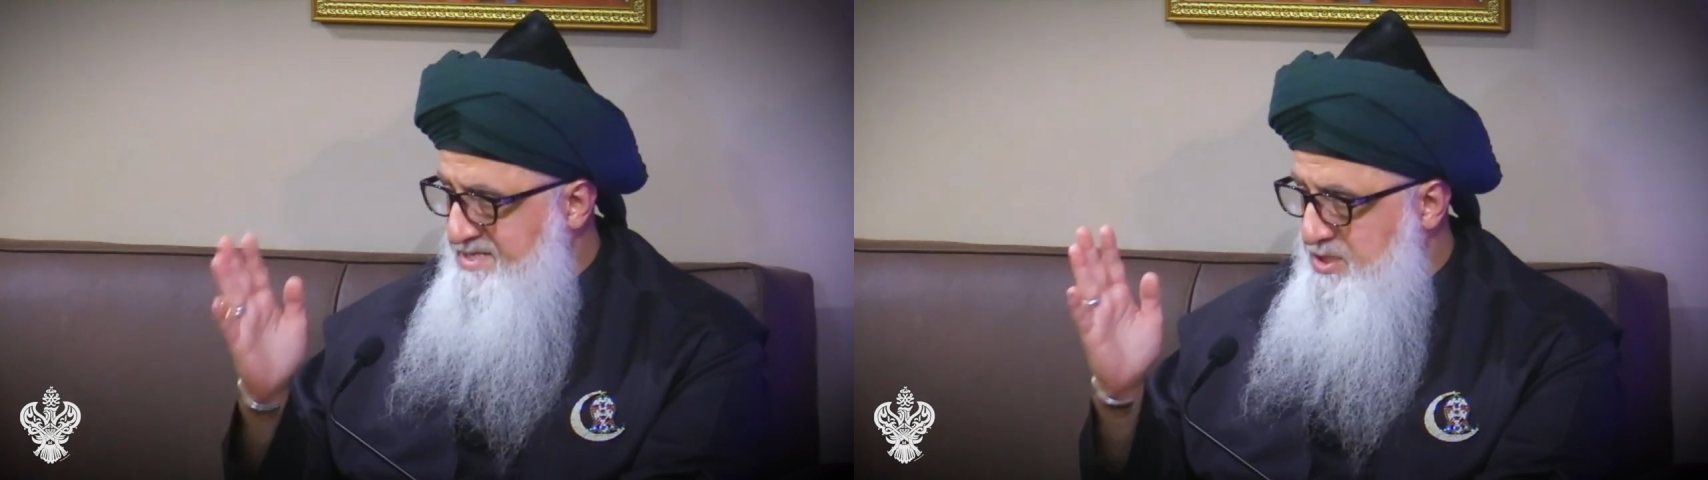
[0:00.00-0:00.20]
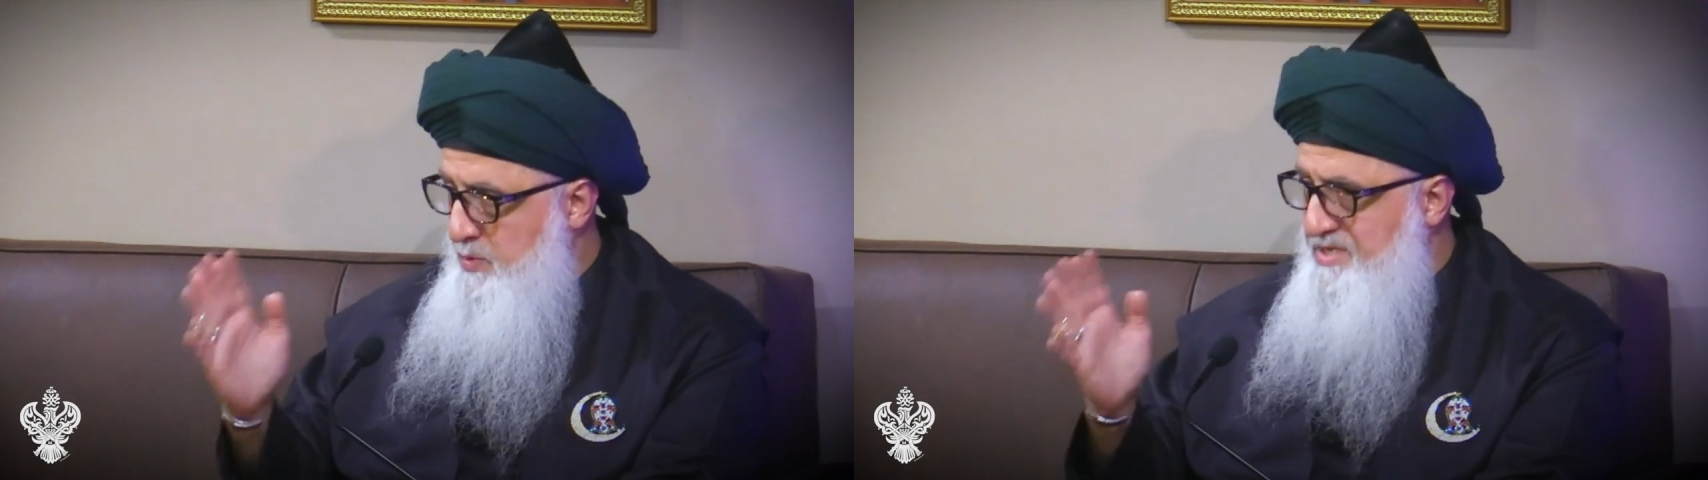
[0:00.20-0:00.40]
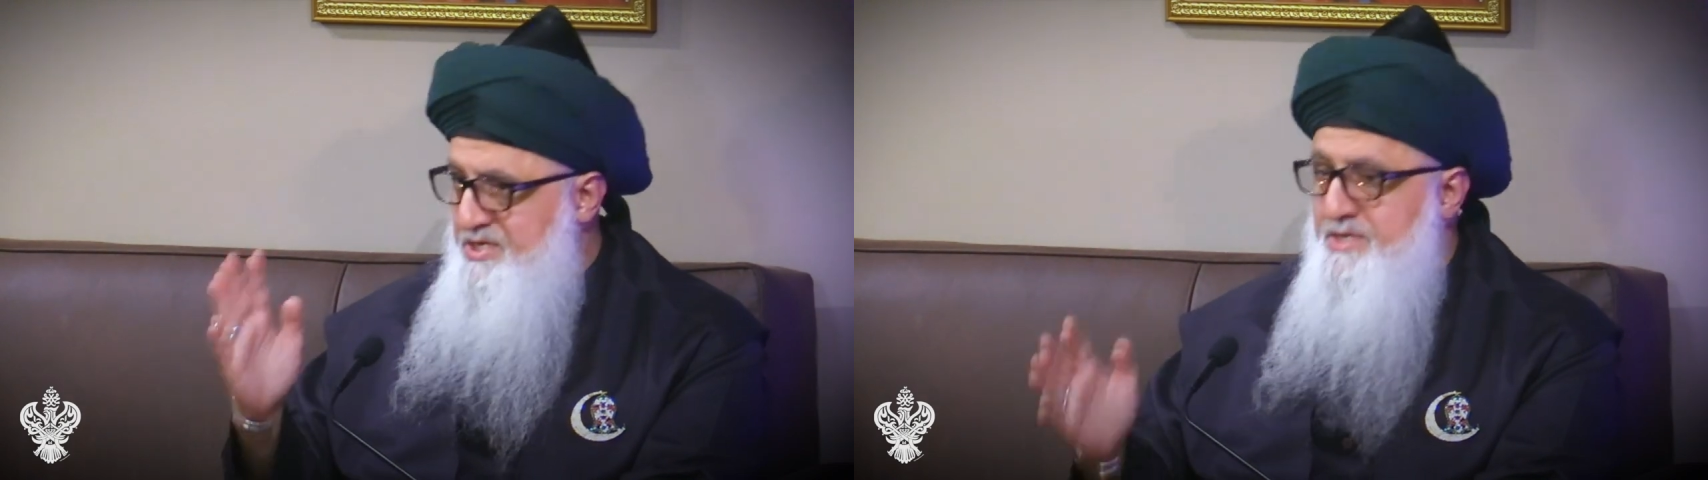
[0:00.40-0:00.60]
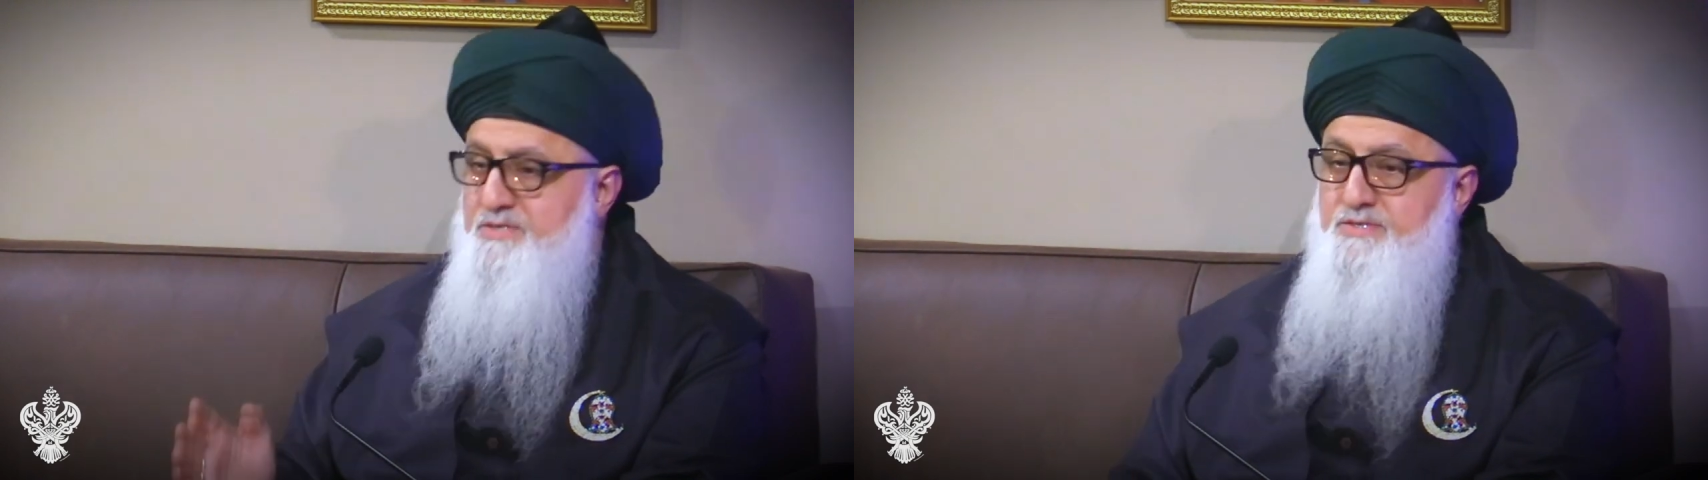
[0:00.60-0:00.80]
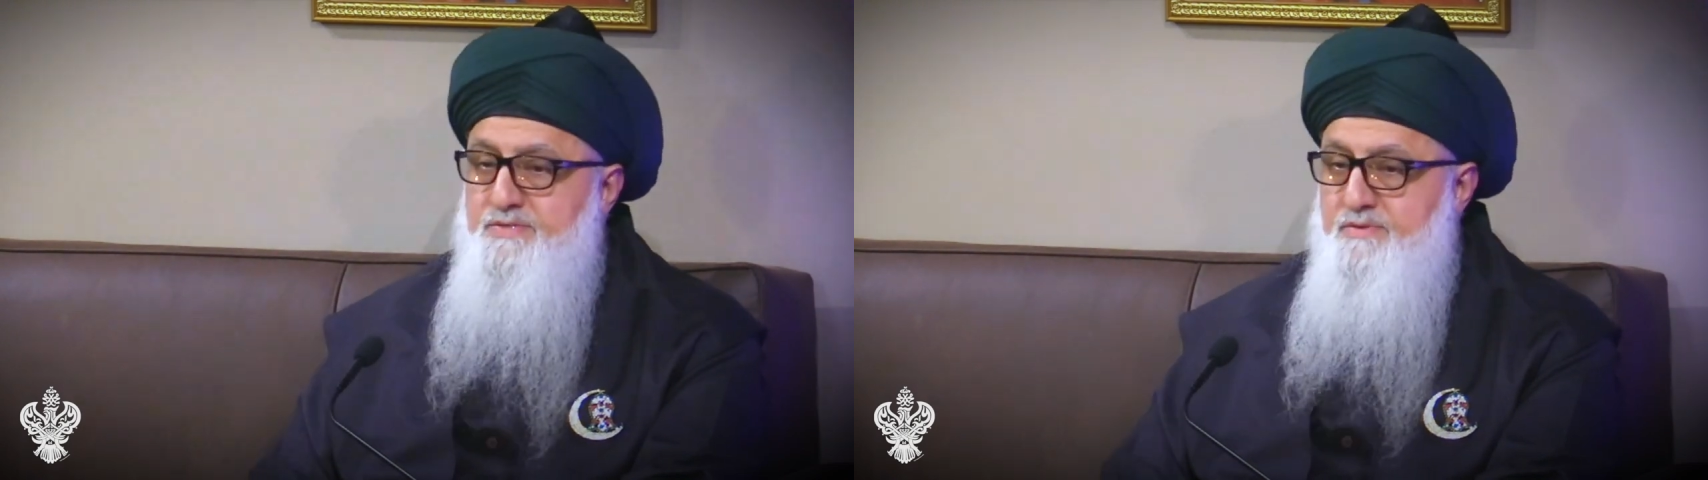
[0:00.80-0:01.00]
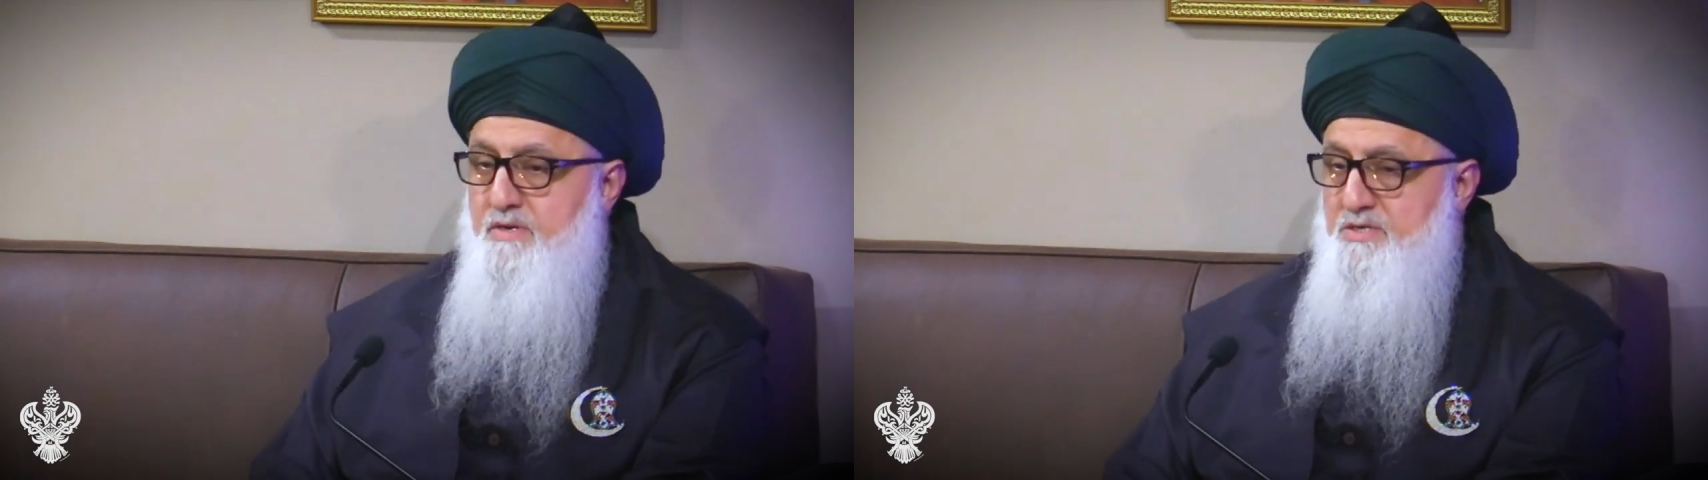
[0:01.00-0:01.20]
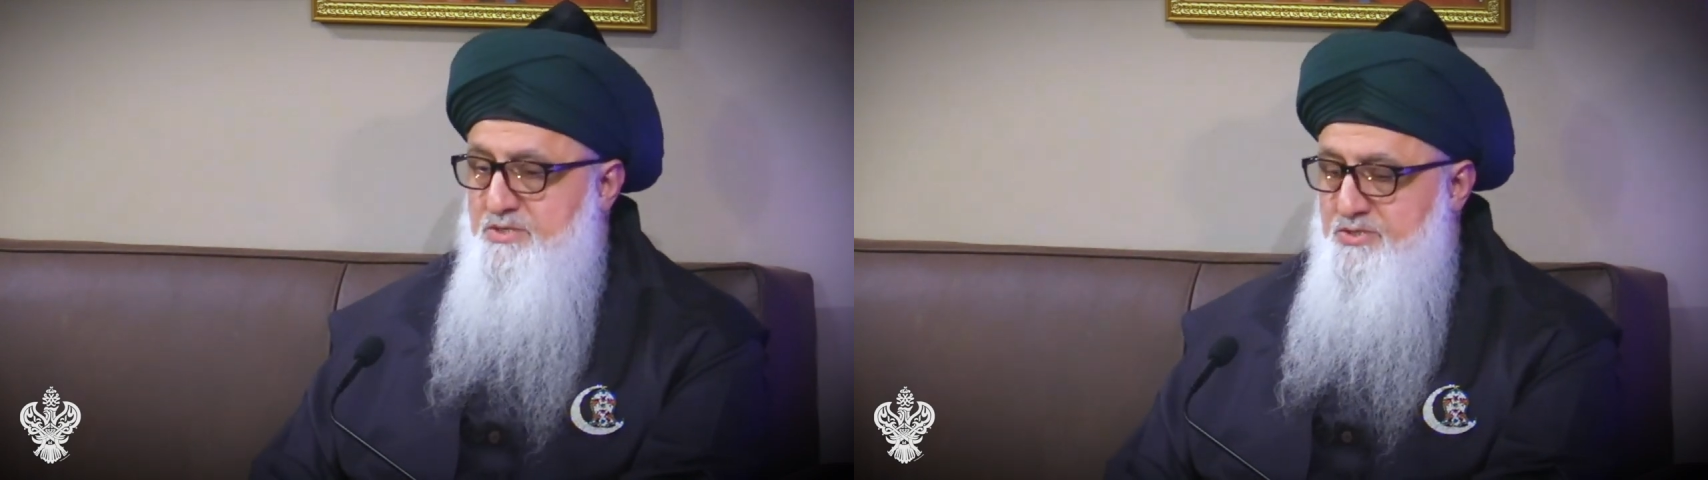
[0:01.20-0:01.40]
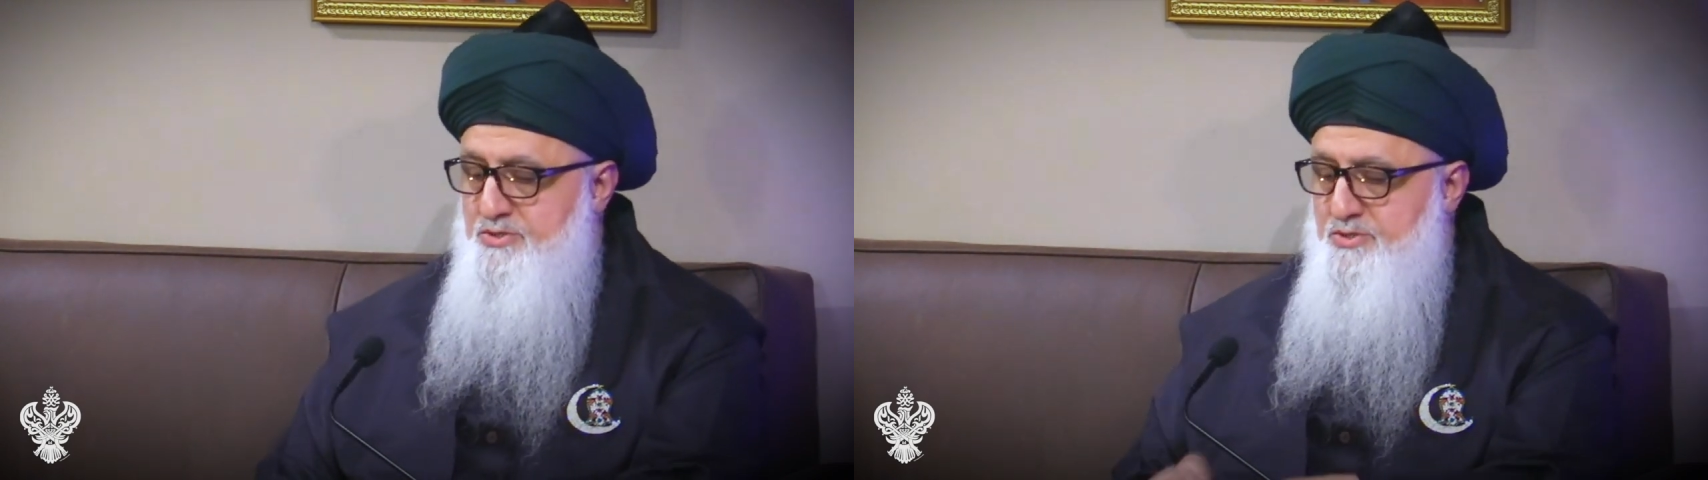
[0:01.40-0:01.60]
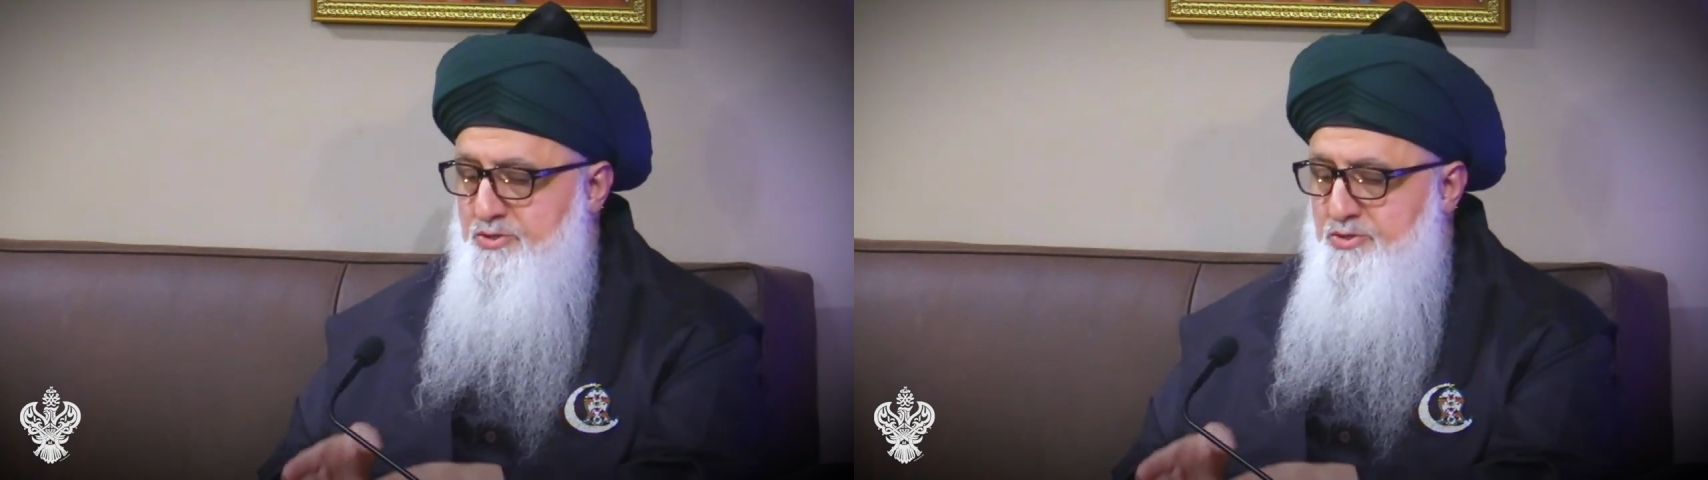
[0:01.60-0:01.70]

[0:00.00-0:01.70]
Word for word: switches because